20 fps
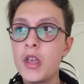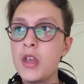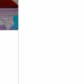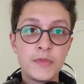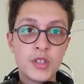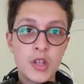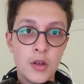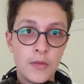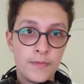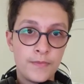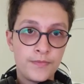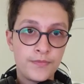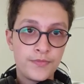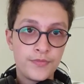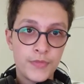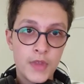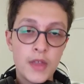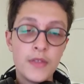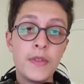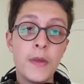So
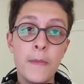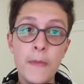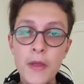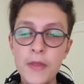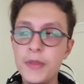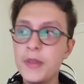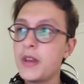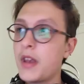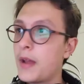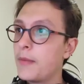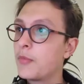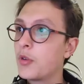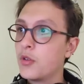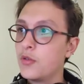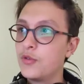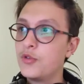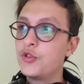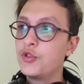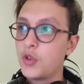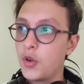the method I'm going
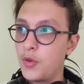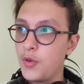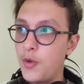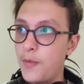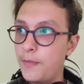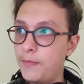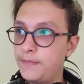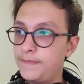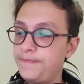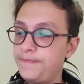to show you